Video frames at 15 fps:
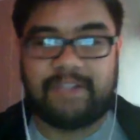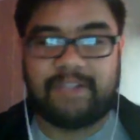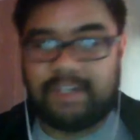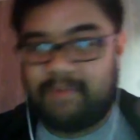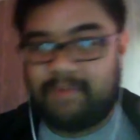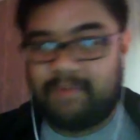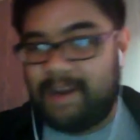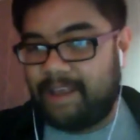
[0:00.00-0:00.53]
They
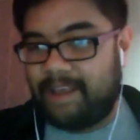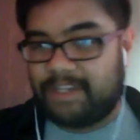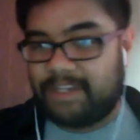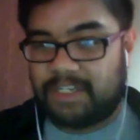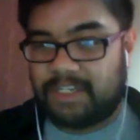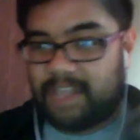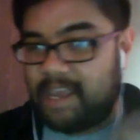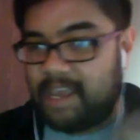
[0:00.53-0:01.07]
should be like
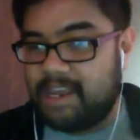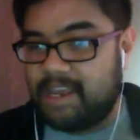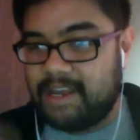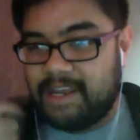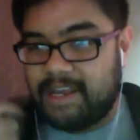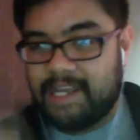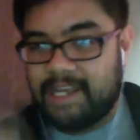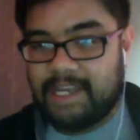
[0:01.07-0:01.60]
just a
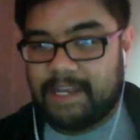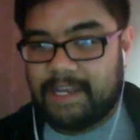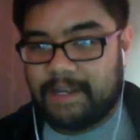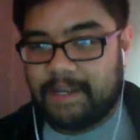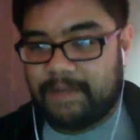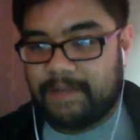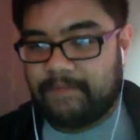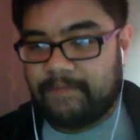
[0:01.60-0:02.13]

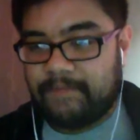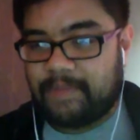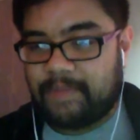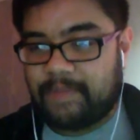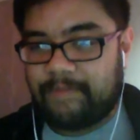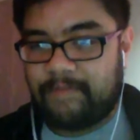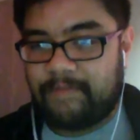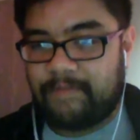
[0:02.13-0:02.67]

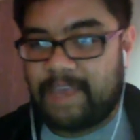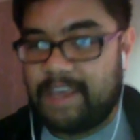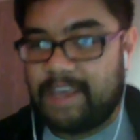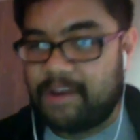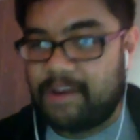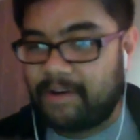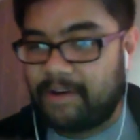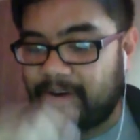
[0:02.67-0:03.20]

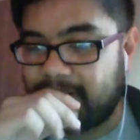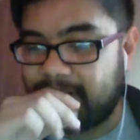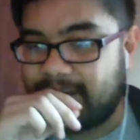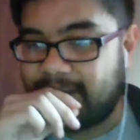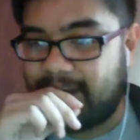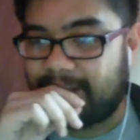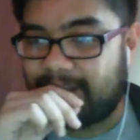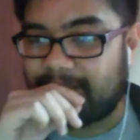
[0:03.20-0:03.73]
figure
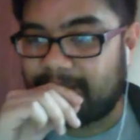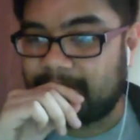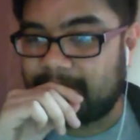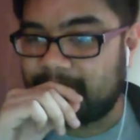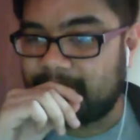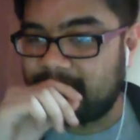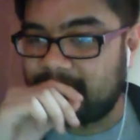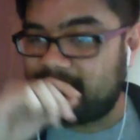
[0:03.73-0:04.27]
that
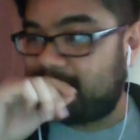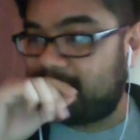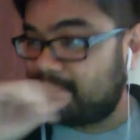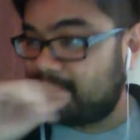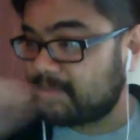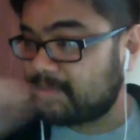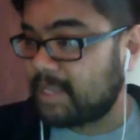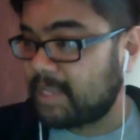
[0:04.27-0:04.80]

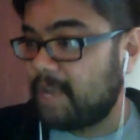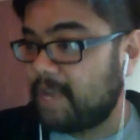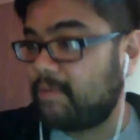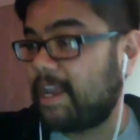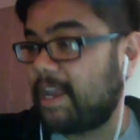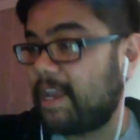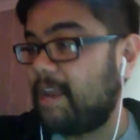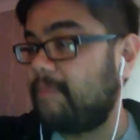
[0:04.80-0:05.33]
we
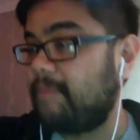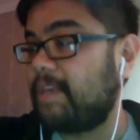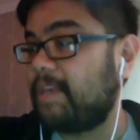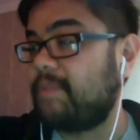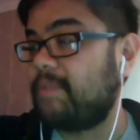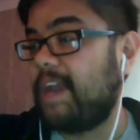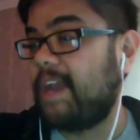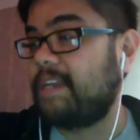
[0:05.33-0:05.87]
kind of, because
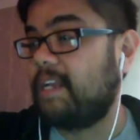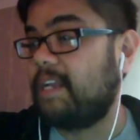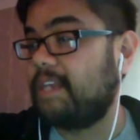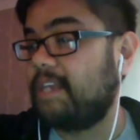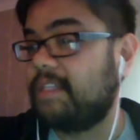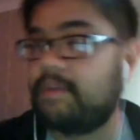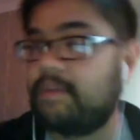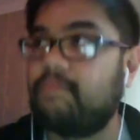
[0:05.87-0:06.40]
we
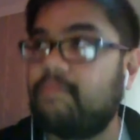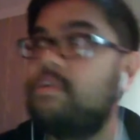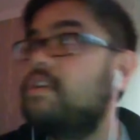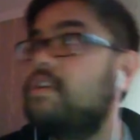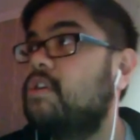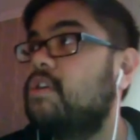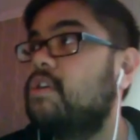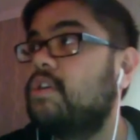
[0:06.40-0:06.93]
idolize them,
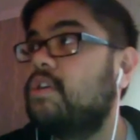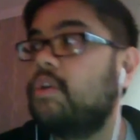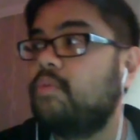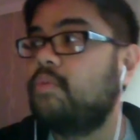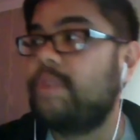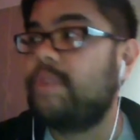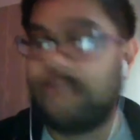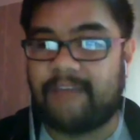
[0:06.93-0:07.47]

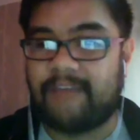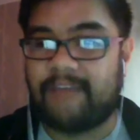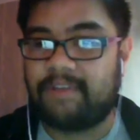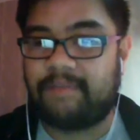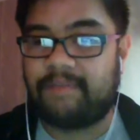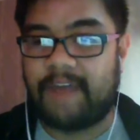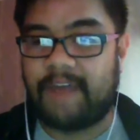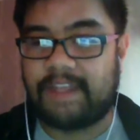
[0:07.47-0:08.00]
we don't have to
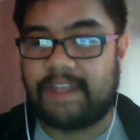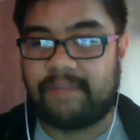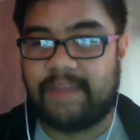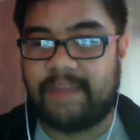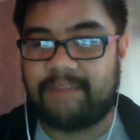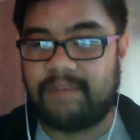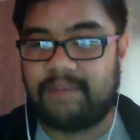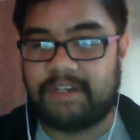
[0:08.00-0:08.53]
define them
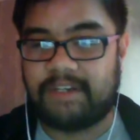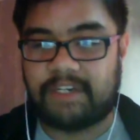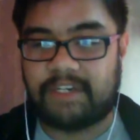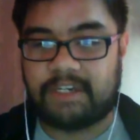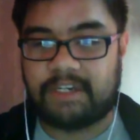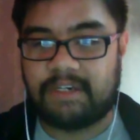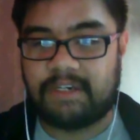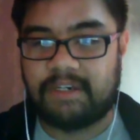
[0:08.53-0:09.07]
that
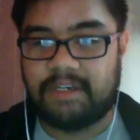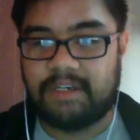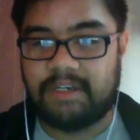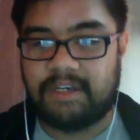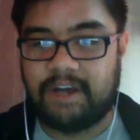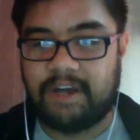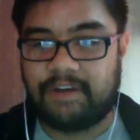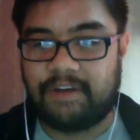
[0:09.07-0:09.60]
much
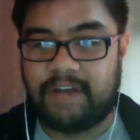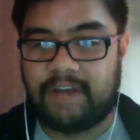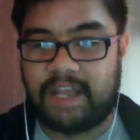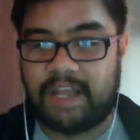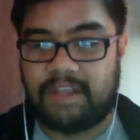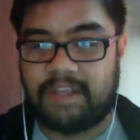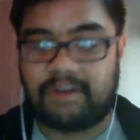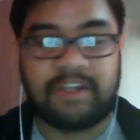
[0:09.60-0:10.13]
other
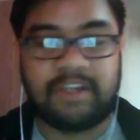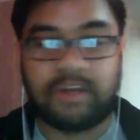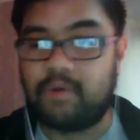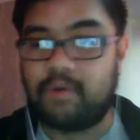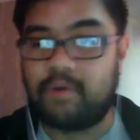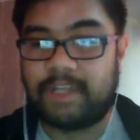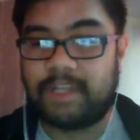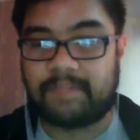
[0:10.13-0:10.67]
than the
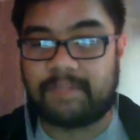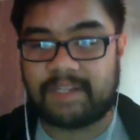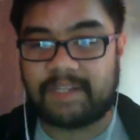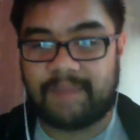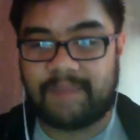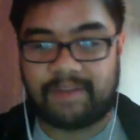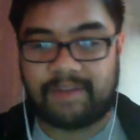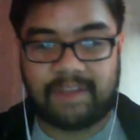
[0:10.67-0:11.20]
coolest bits
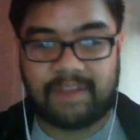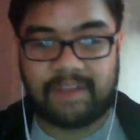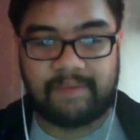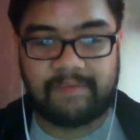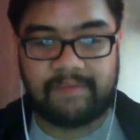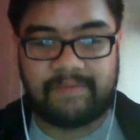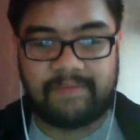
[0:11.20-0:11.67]
about them.